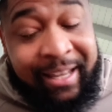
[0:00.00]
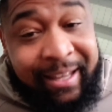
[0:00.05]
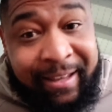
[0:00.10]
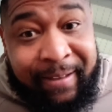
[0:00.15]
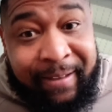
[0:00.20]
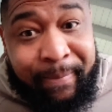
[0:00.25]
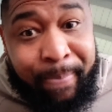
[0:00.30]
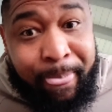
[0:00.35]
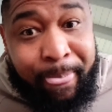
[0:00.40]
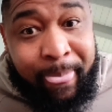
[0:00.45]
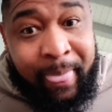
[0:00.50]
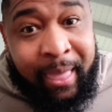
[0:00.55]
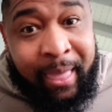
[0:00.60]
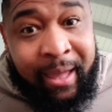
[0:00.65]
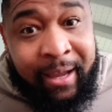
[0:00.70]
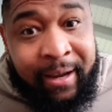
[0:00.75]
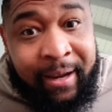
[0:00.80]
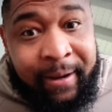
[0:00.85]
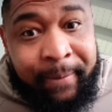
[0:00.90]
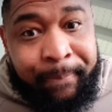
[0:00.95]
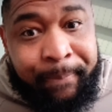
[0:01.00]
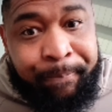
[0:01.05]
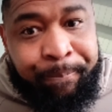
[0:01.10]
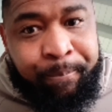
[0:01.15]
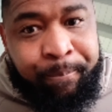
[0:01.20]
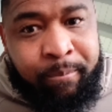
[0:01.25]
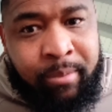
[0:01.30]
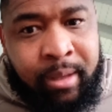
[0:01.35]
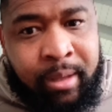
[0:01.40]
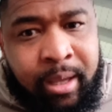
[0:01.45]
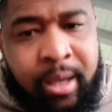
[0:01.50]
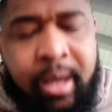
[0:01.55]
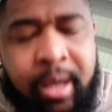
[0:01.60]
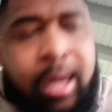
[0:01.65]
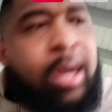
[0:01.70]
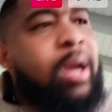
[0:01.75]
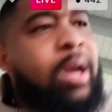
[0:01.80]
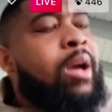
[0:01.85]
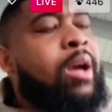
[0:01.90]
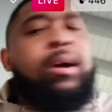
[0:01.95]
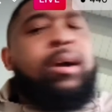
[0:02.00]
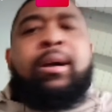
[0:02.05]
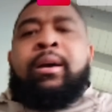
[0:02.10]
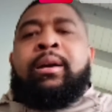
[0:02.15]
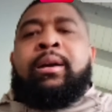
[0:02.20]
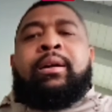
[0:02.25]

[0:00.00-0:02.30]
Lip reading: So why she didn't say that? She said top